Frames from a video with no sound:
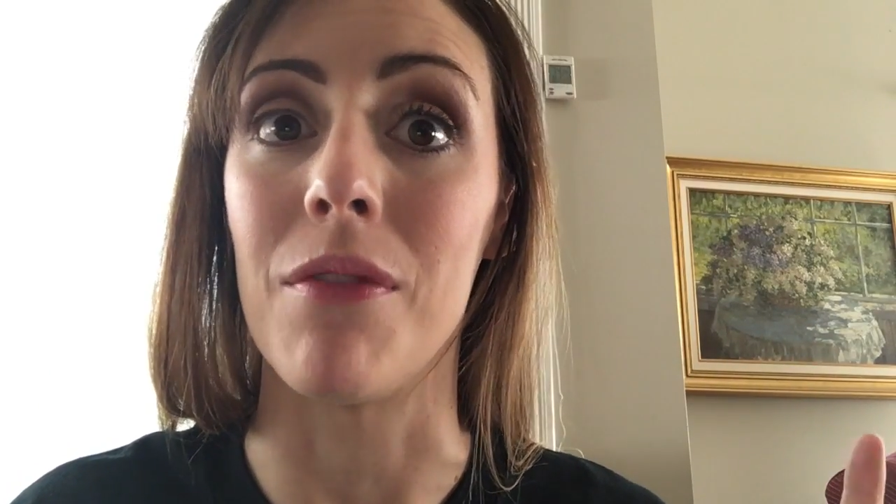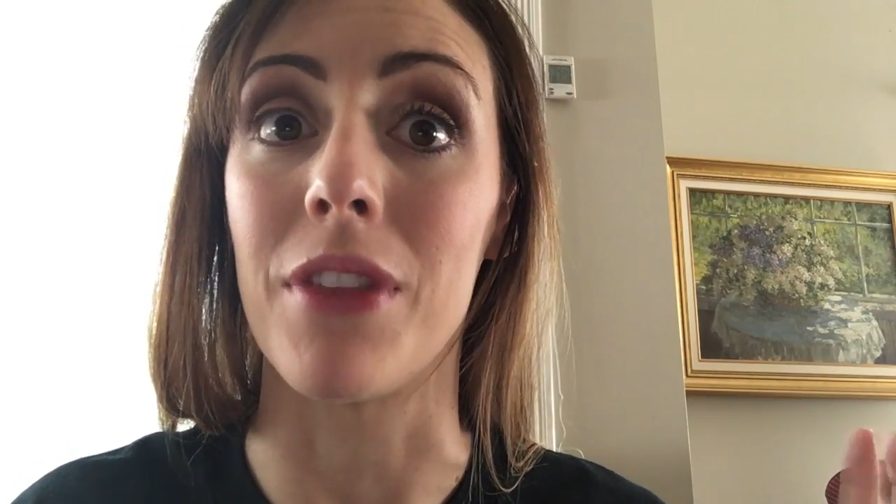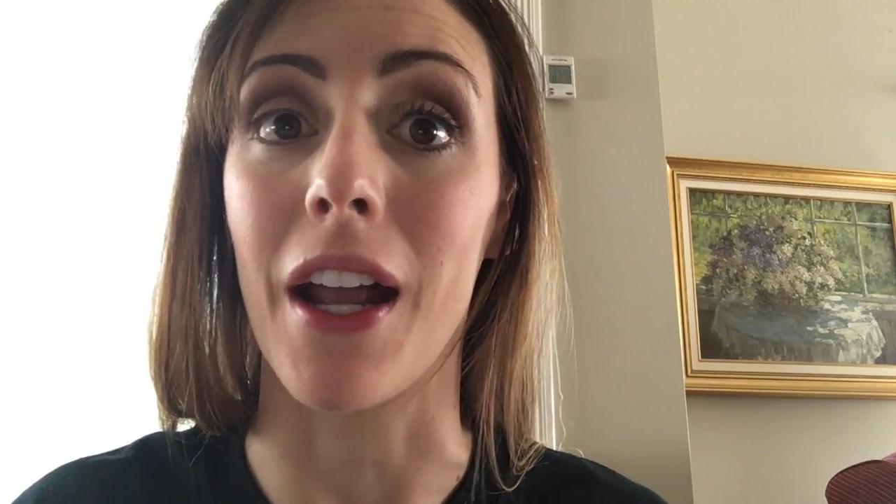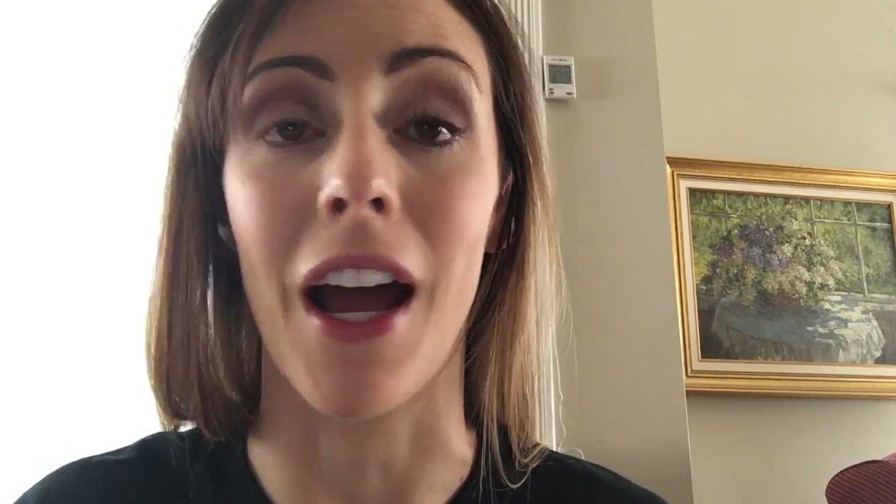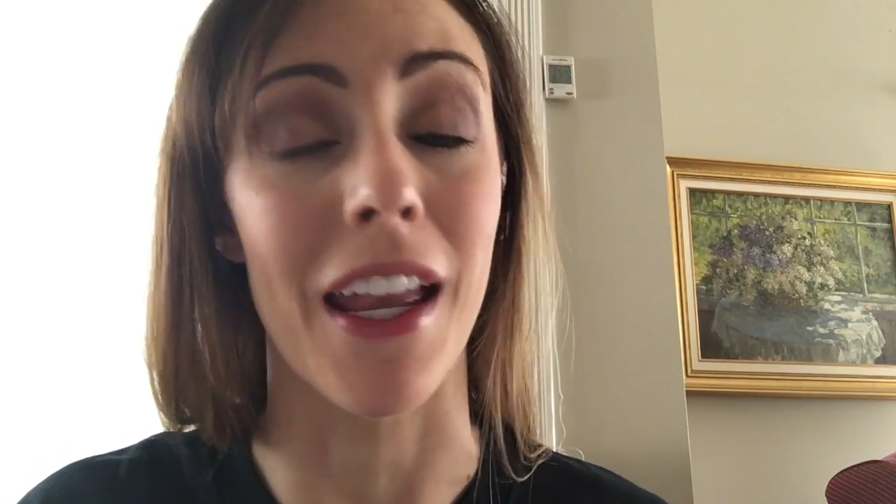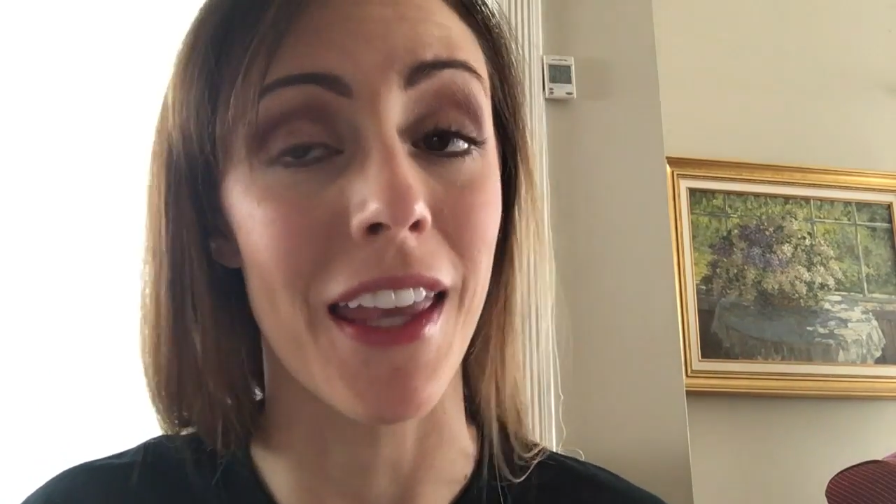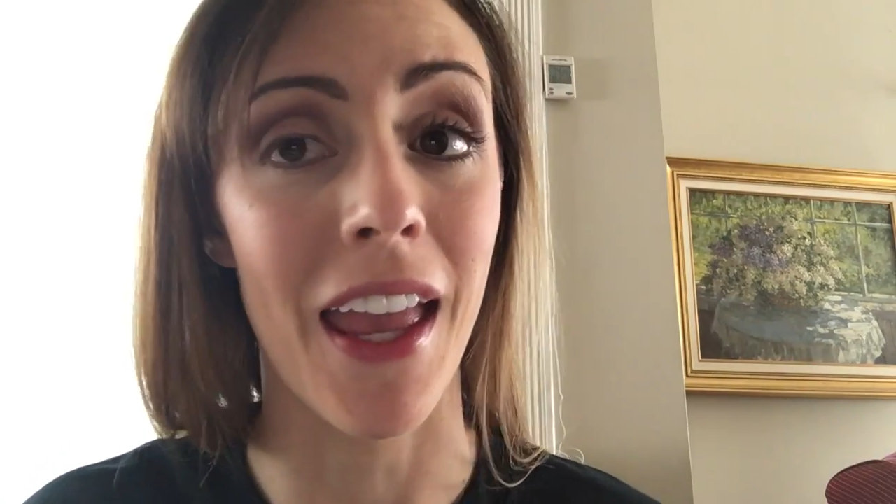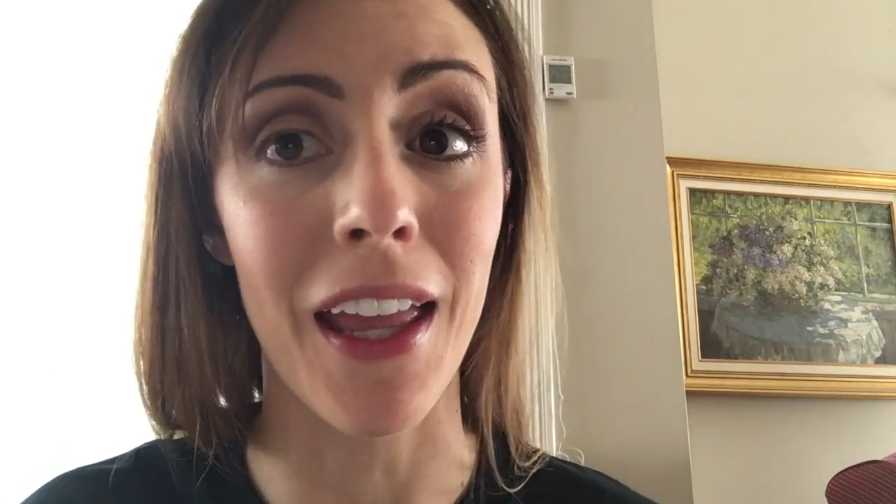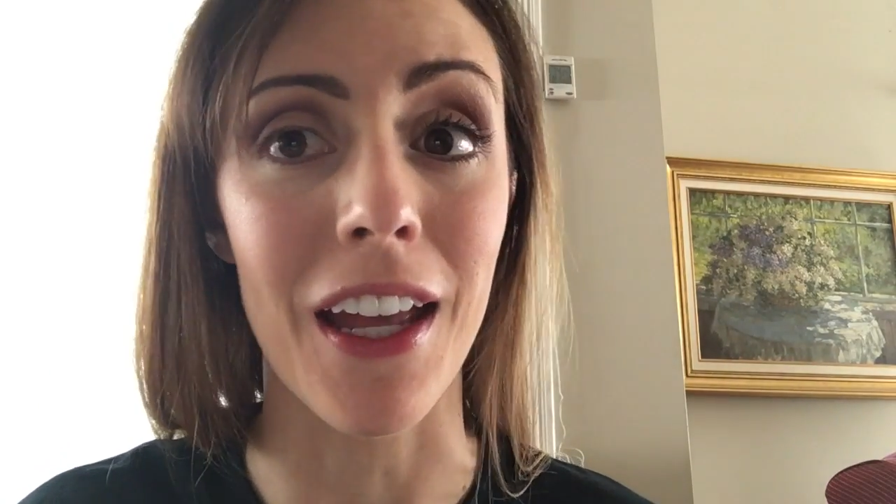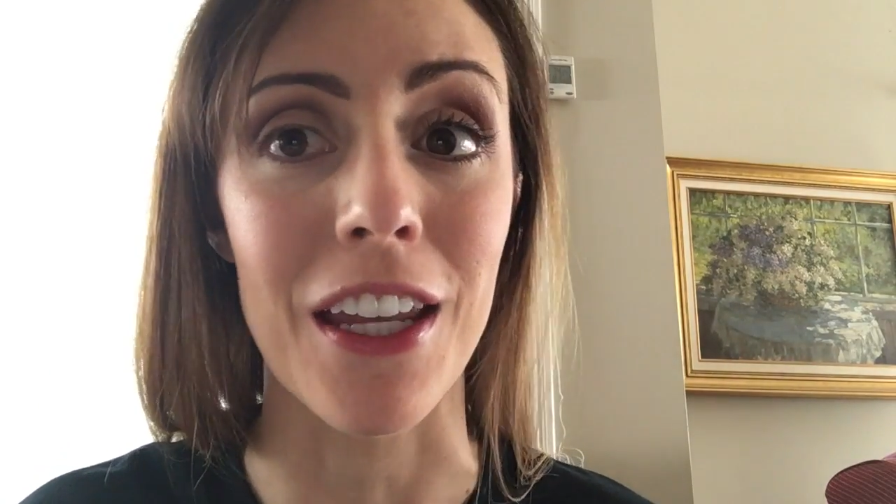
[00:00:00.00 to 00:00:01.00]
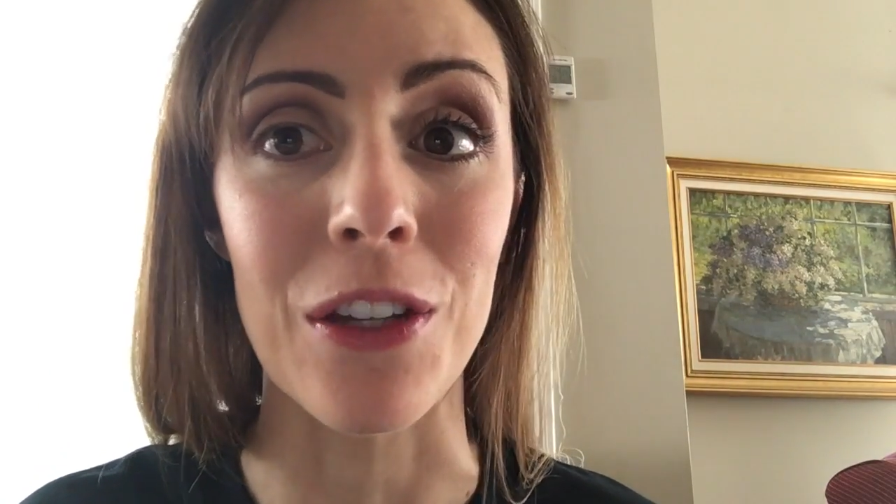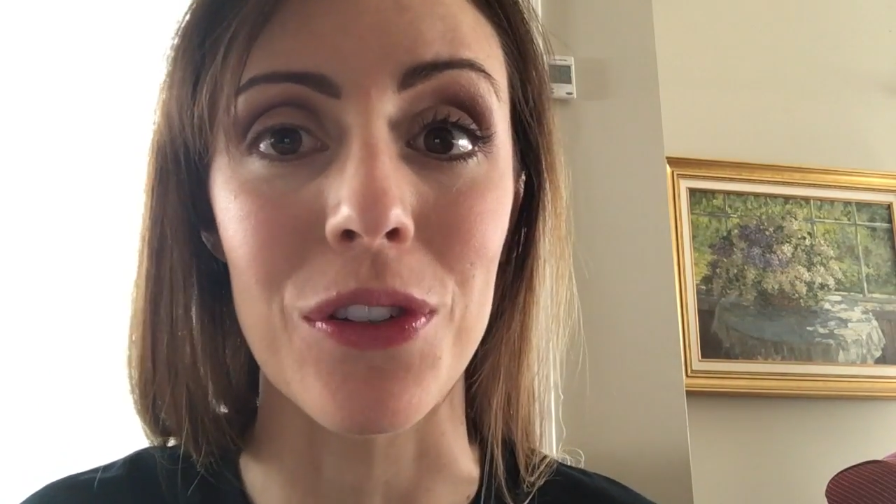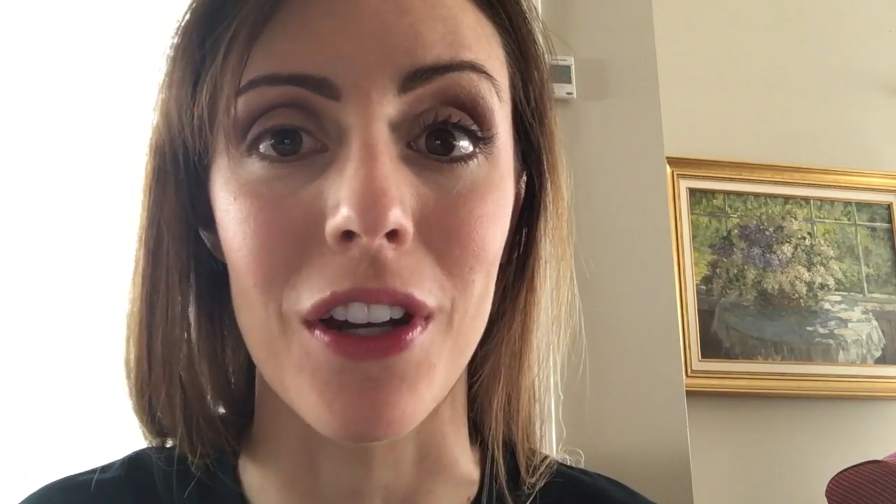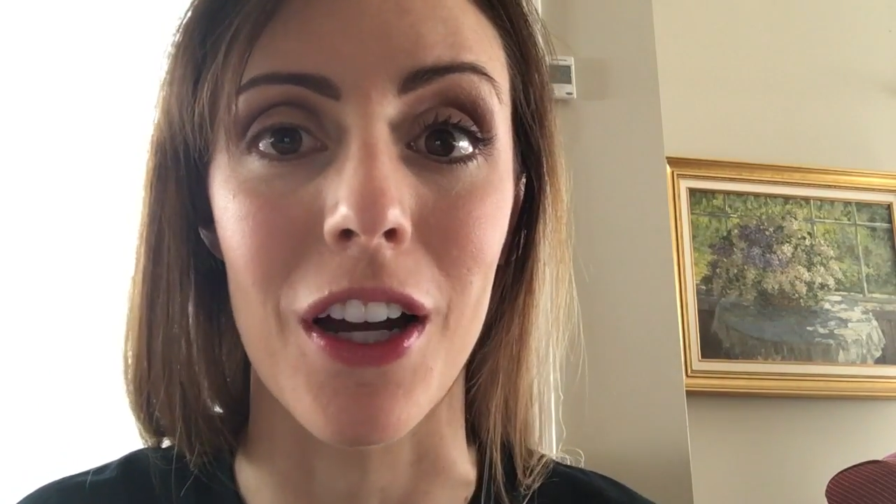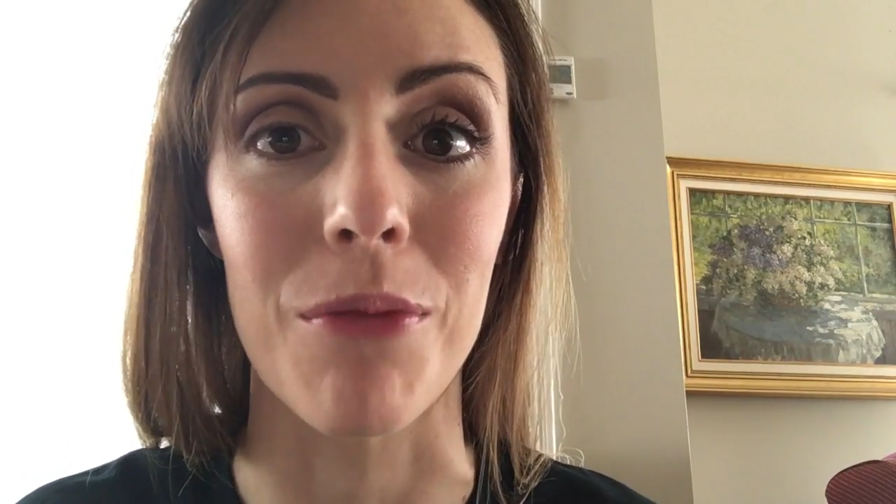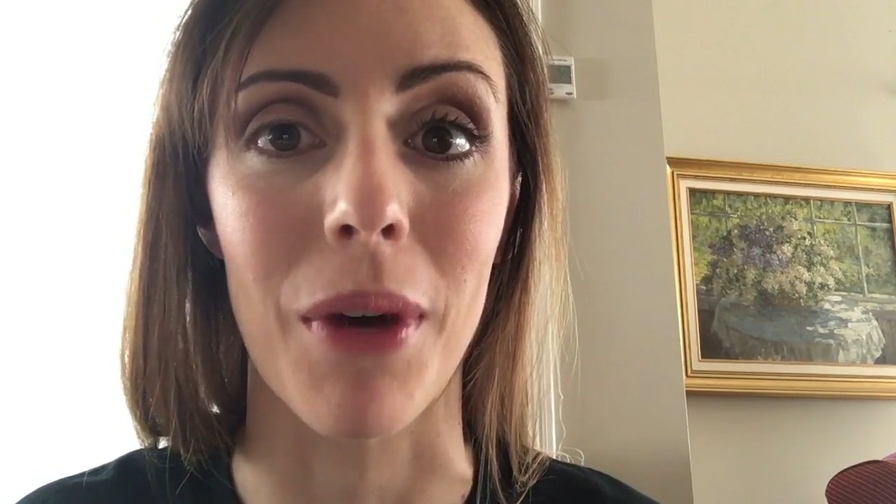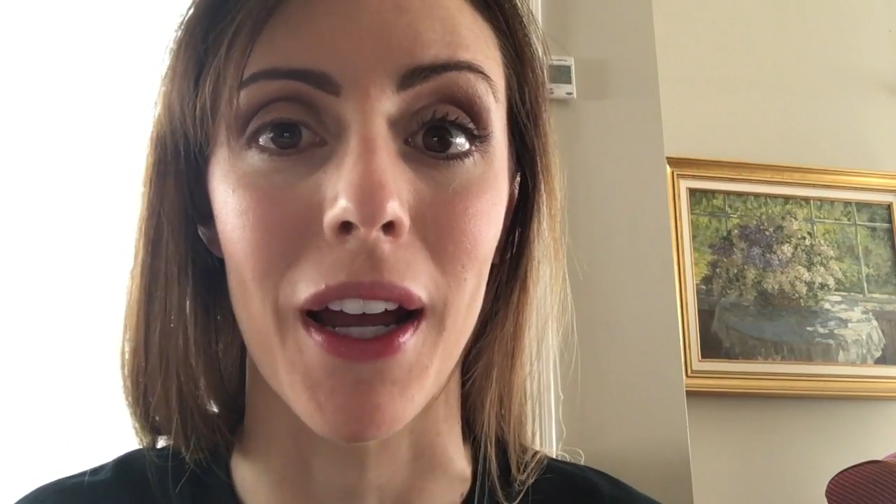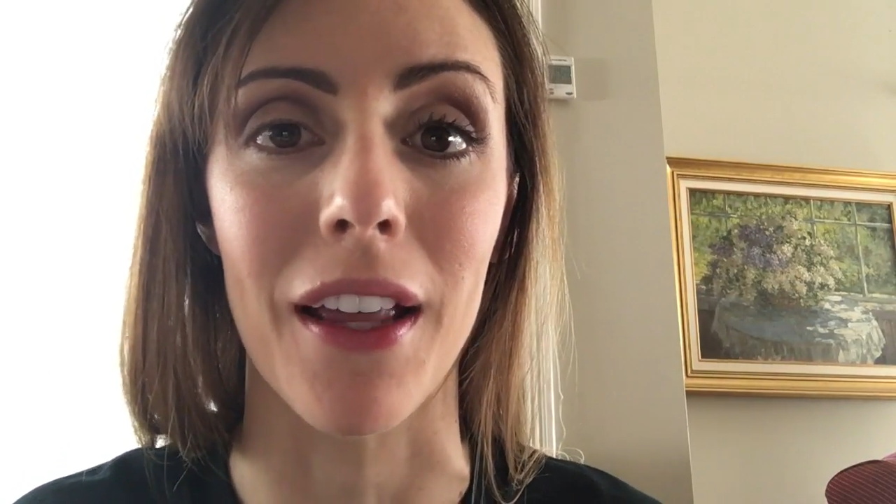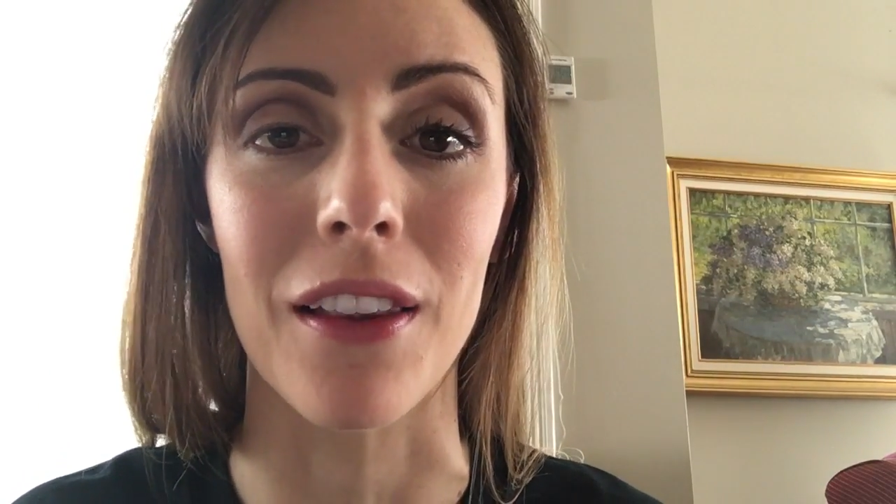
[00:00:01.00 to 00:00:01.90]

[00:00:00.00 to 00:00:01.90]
that I can use it on my